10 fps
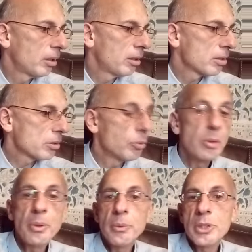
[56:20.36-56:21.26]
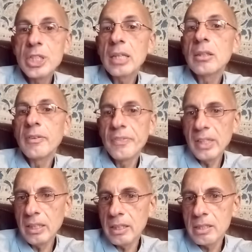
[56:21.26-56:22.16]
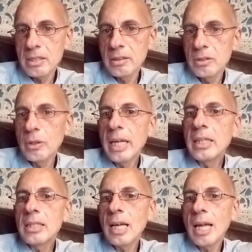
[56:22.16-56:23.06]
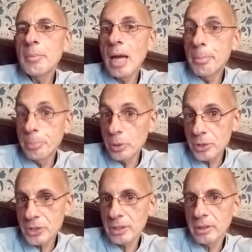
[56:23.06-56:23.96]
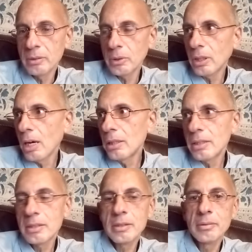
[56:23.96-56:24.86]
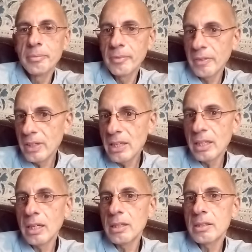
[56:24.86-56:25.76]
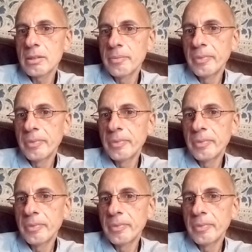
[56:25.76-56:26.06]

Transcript: so when we reject our feelings, so anytime a person, regardless of anything else,